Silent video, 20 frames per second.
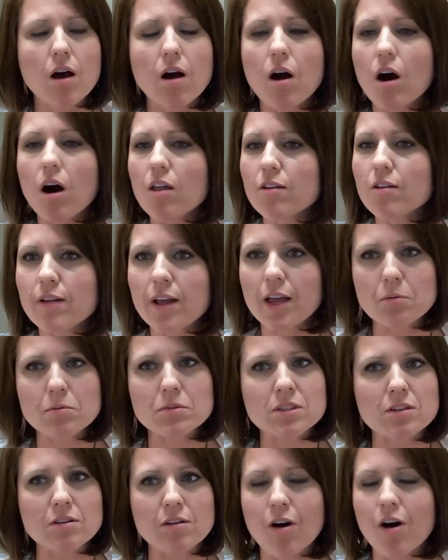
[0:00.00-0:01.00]
all their
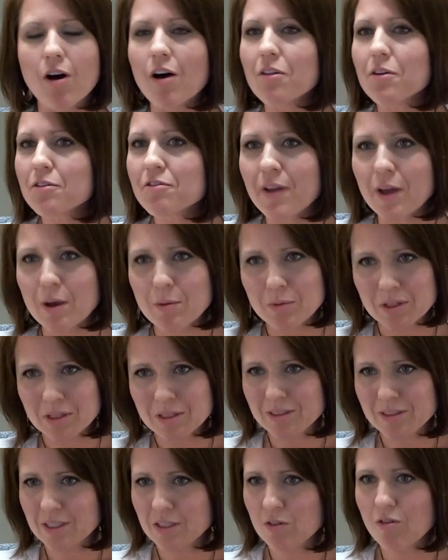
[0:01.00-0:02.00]
names and all their
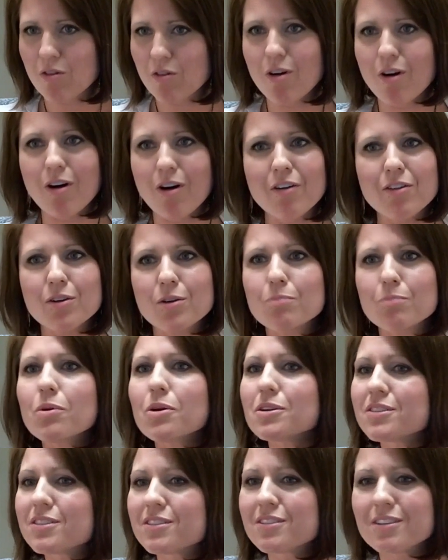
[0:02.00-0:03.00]
families and all their
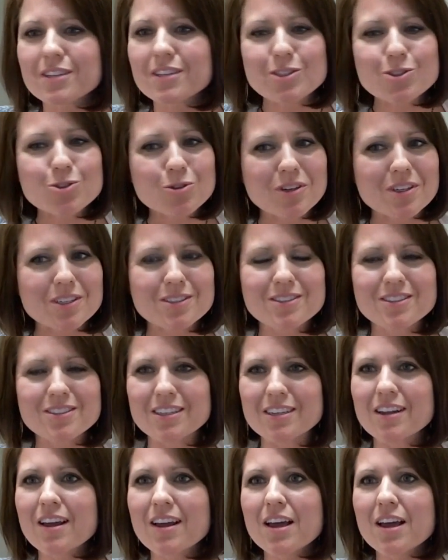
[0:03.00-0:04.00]
personal interests, and